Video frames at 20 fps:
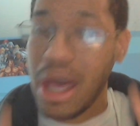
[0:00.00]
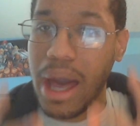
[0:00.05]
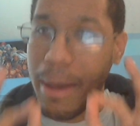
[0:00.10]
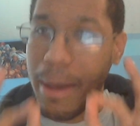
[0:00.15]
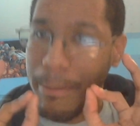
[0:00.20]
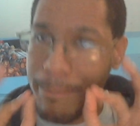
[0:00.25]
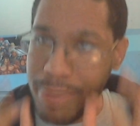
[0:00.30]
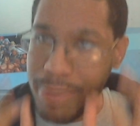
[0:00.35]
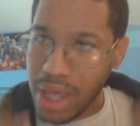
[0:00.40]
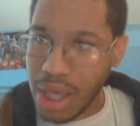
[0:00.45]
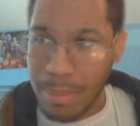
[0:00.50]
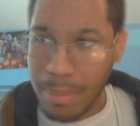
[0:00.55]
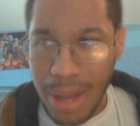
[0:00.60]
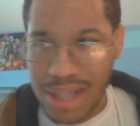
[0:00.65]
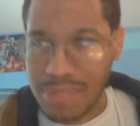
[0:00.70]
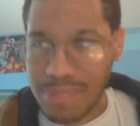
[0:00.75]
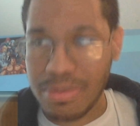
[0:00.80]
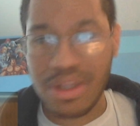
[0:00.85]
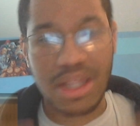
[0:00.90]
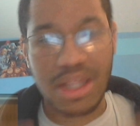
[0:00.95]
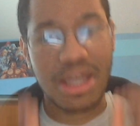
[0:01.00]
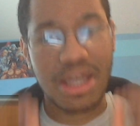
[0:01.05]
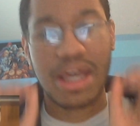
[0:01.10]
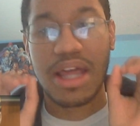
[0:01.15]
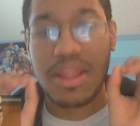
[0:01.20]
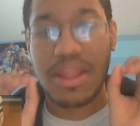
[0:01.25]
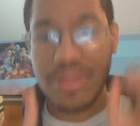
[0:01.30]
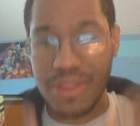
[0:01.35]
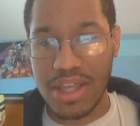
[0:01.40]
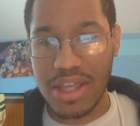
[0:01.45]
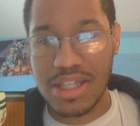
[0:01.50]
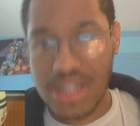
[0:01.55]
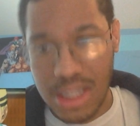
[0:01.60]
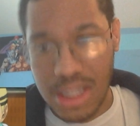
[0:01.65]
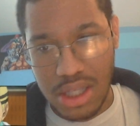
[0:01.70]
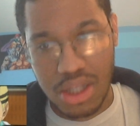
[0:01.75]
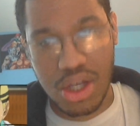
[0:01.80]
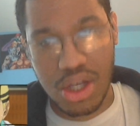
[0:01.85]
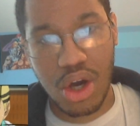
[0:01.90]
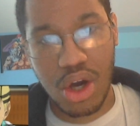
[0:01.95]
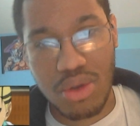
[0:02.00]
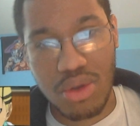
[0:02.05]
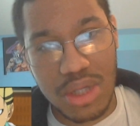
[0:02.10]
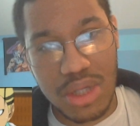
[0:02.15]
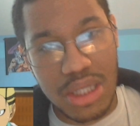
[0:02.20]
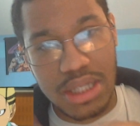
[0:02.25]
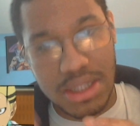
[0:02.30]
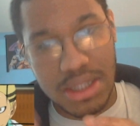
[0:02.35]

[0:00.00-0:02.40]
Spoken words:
a big possibility. This can go